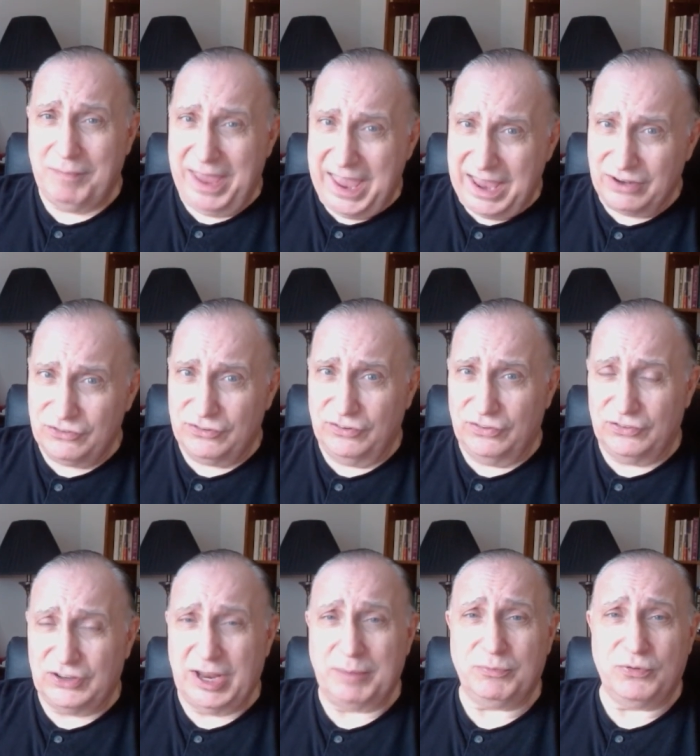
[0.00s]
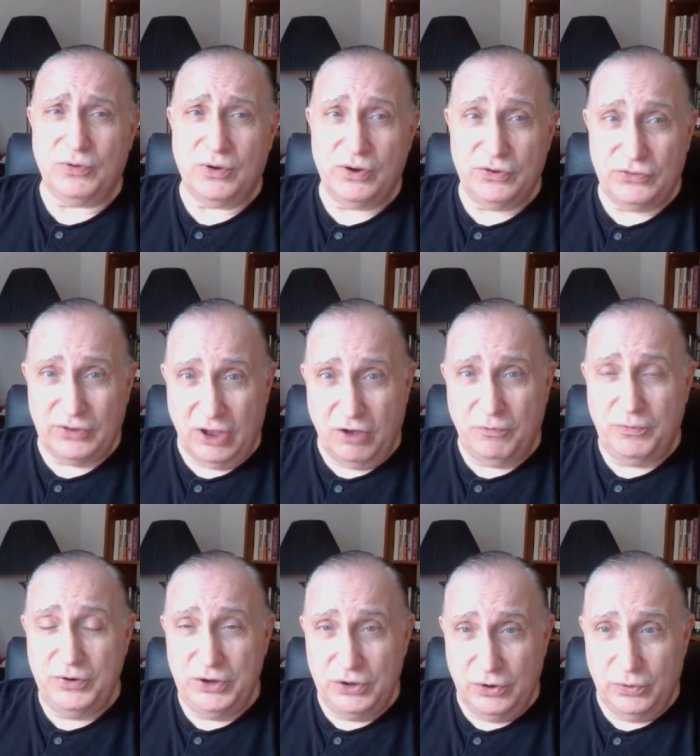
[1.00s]
action steps for yourself when
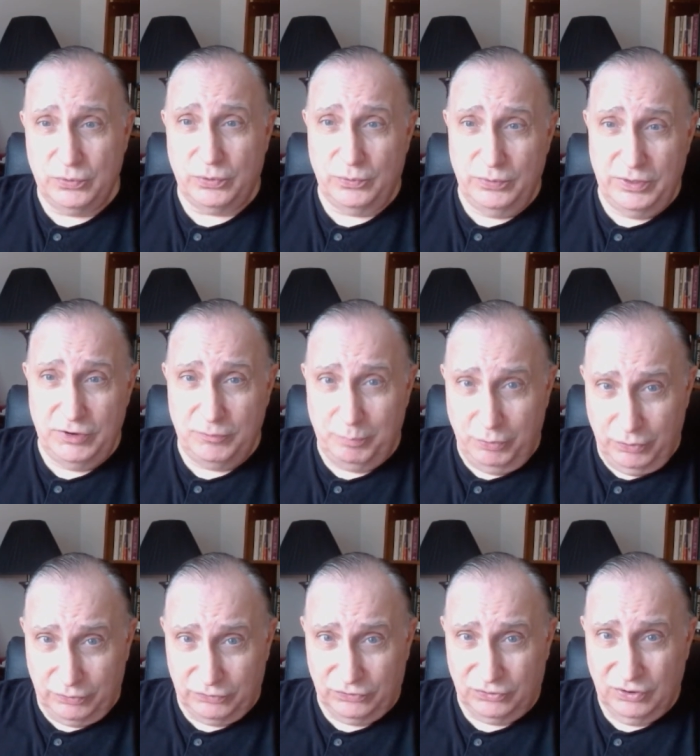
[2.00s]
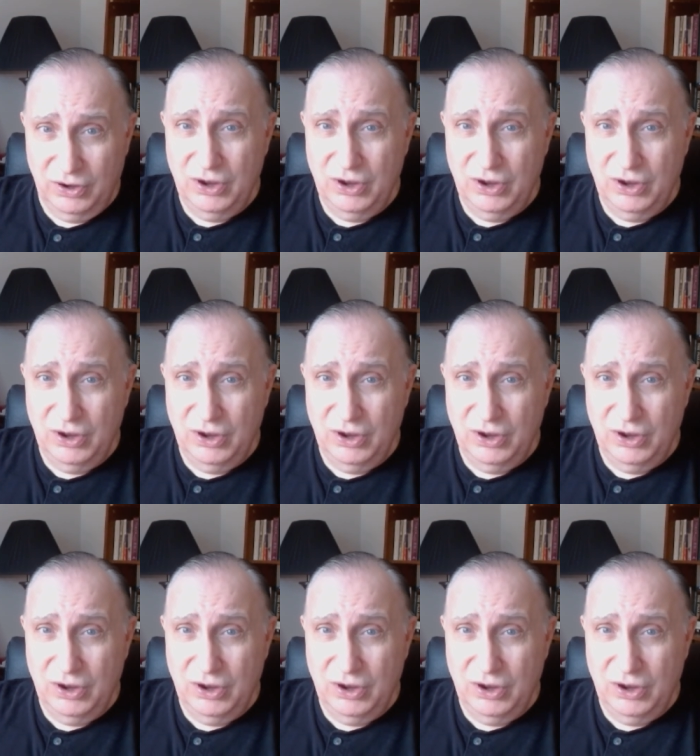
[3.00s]
you go through these books.